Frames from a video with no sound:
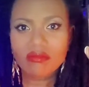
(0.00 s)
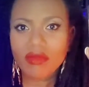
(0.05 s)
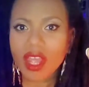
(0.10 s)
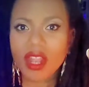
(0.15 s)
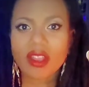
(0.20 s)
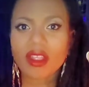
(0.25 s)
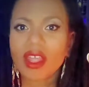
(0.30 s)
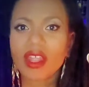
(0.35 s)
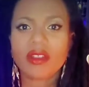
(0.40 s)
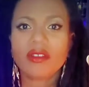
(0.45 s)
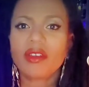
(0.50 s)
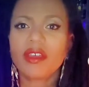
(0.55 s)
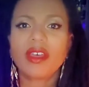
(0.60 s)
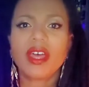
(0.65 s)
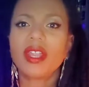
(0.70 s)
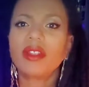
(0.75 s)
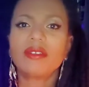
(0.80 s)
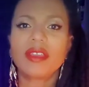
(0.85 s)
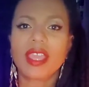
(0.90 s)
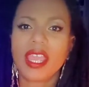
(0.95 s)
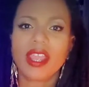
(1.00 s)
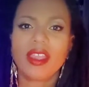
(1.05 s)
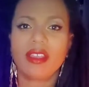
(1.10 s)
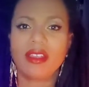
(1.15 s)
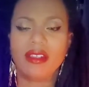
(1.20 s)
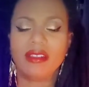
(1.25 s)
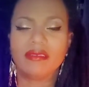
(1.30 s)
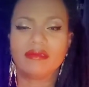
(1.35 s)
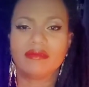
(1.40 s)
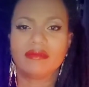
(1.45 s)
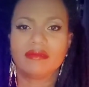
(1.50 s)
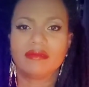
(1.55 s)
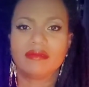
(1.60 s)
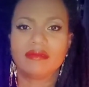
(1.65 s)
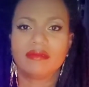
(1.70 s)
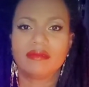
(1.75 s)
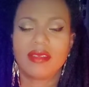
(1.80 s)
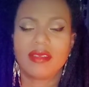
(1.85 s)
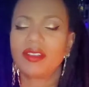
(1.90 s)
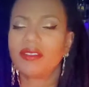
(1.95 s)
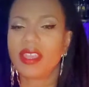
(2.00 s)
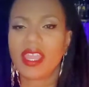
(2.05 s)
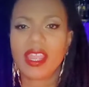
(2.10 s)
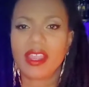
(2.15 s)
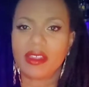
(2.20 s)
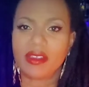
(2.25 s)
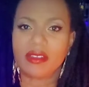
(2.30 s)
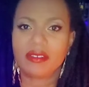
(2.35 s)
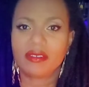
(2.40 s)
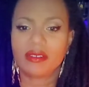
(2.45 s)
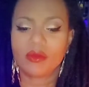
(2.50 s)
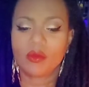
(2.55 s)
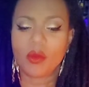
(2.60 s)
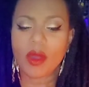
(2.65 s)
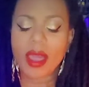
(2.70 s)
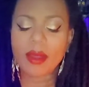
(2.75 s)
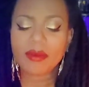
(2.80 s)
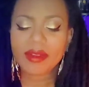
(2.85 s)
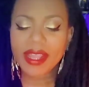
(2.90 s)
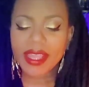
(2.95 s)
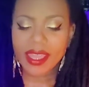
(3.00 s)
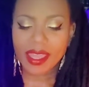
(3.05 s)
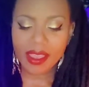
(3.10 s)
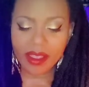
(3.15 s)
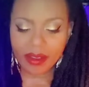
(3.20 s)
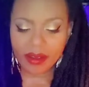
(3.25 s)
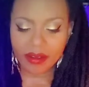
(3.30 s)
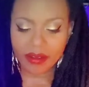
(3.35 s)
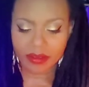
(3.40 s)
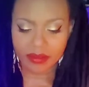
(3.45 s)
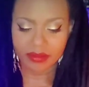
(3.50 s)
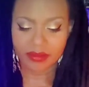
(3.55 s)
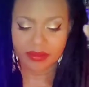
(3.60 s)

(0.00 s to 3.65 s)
I, I don't, I don't care. I don't care. Why would I care?